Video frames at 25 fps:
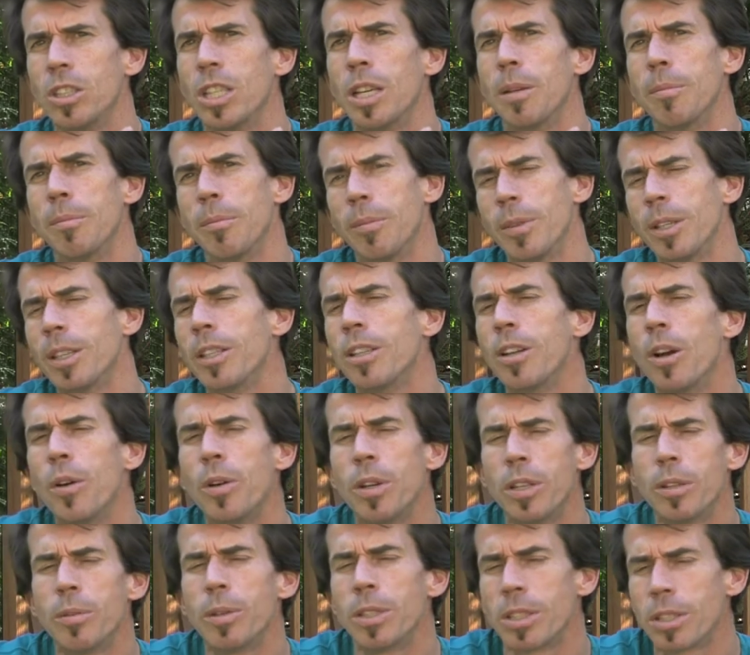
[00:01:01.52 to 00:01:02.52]
up and go
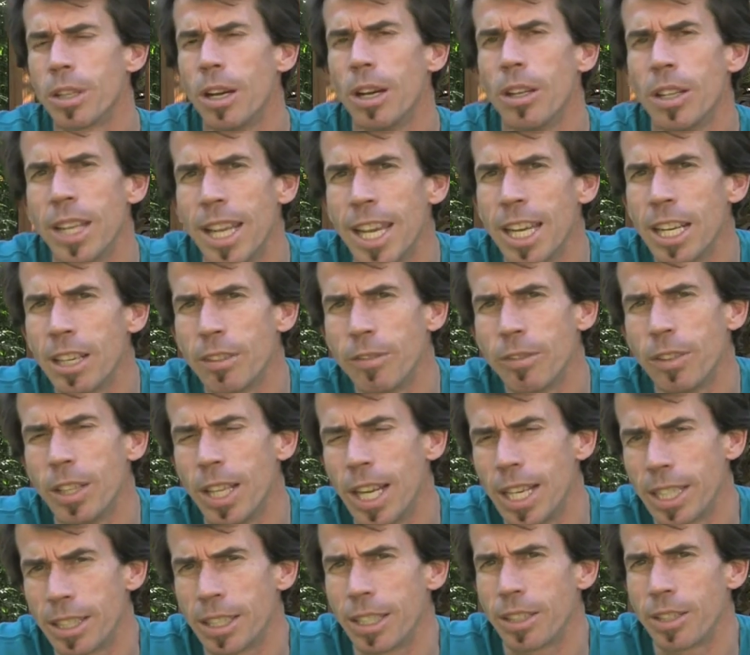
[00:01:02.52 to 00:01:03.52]
into what's called
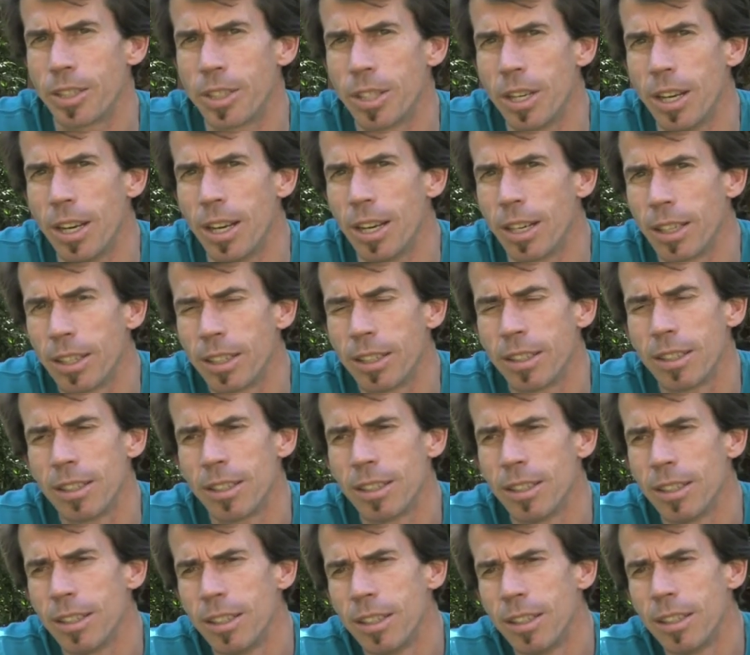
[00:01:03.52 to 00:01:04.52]
anaphylactic shock.
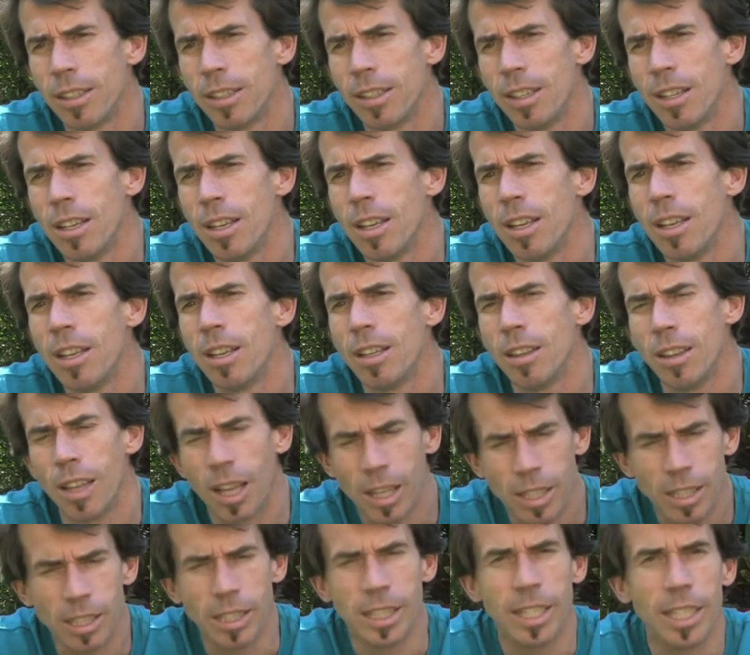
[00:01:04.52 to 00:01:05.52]

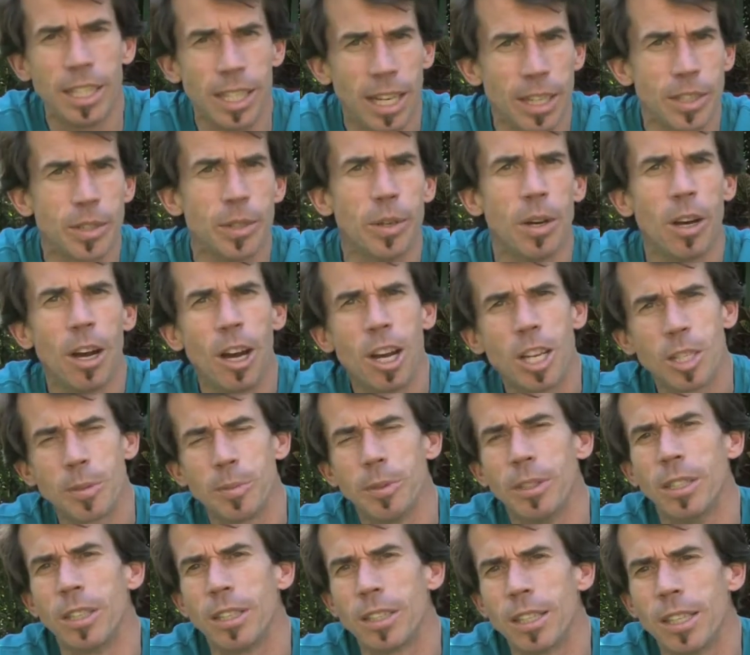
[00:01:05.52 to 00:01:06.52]
Luckily, he got to a
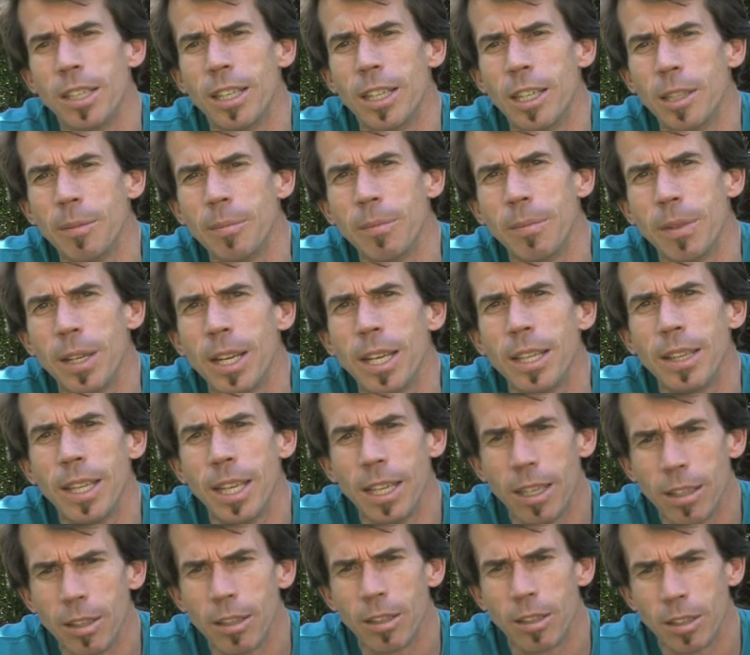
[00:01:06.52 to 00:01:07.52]
hospital in time, and
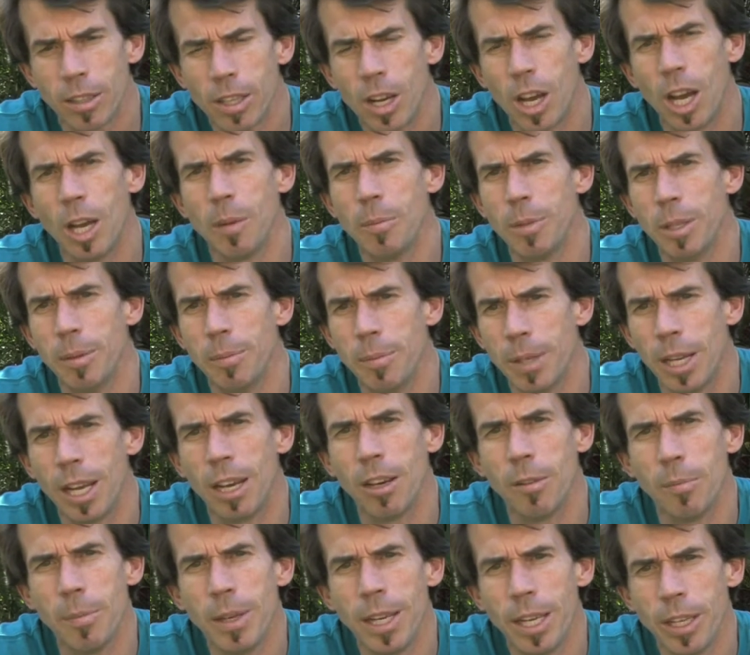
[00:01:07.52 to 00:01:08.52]
they calmed him
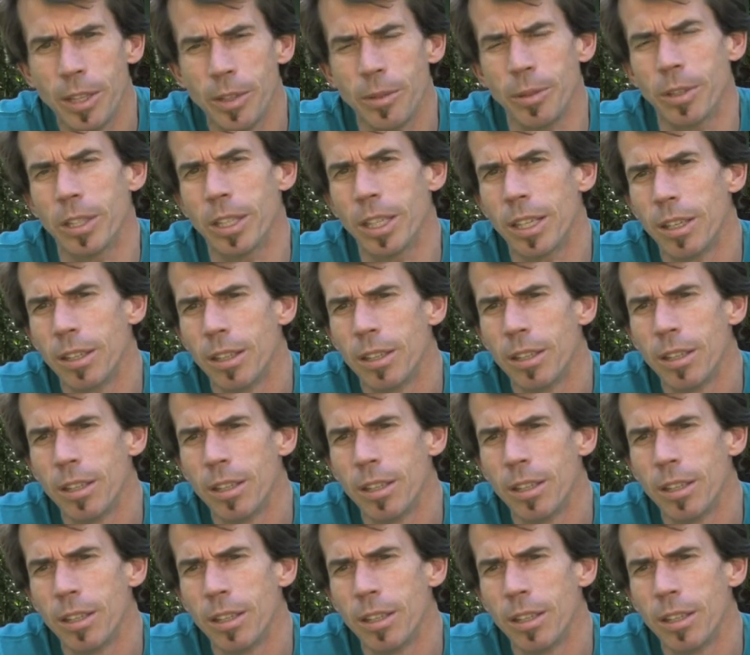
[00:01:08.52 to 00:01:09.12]
down manually.